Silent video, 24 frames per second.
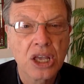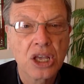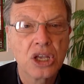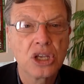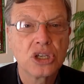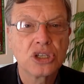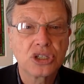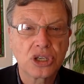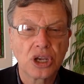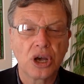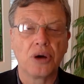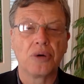
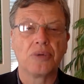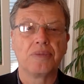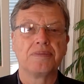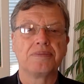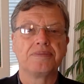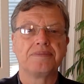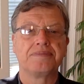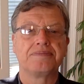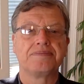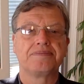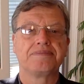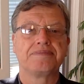So,
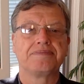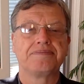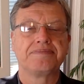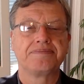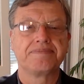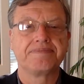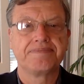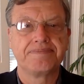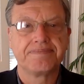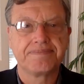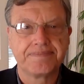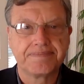
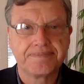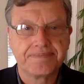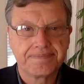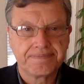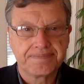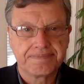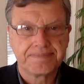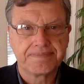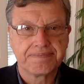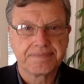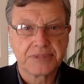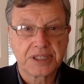
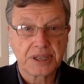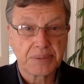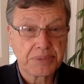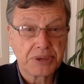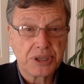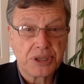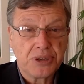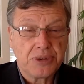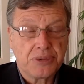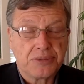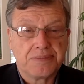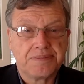it's up
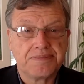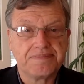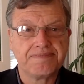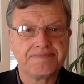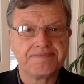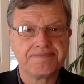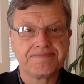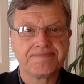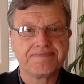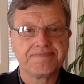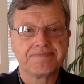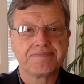to you.
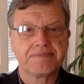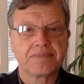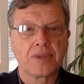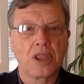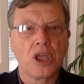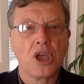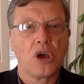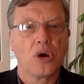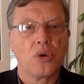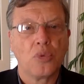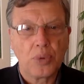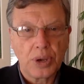
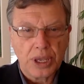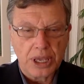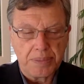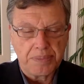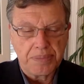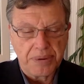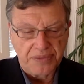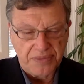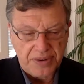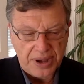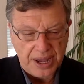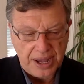We
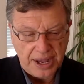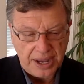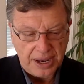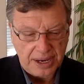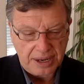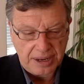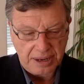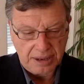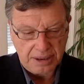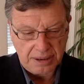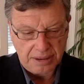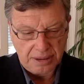
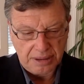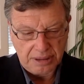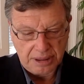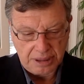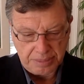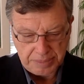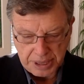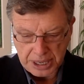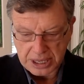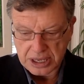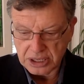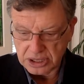provide the
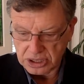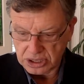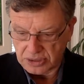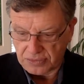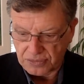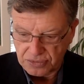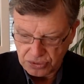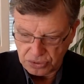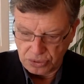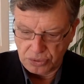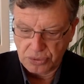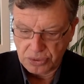buckets
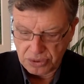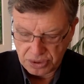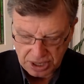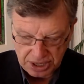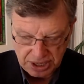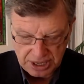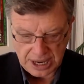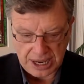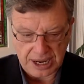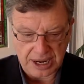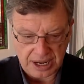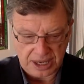of truth and
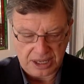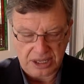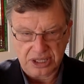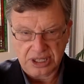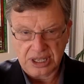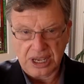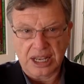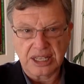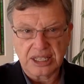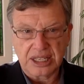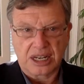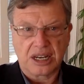data and
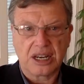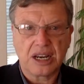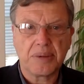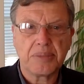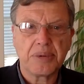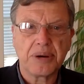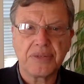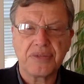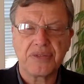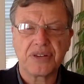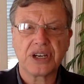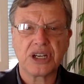science on a
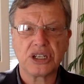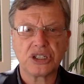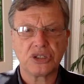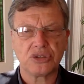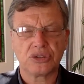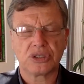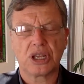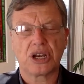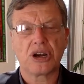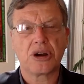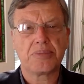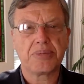number of different
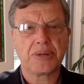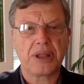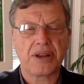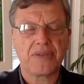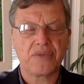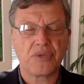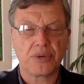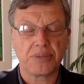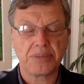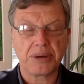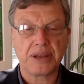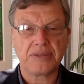issues on our
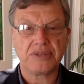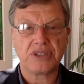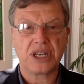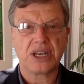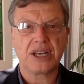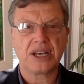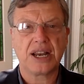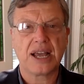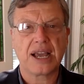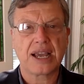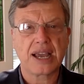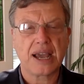platform,
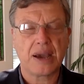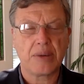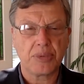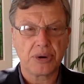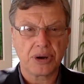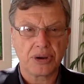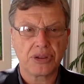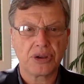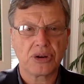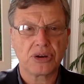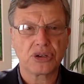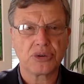DaveJanda.com.
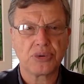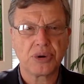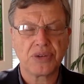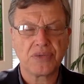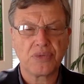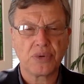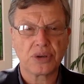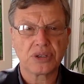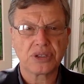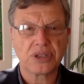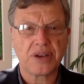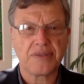We are there
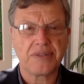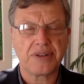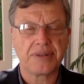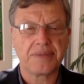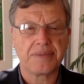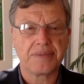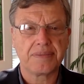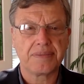24/7.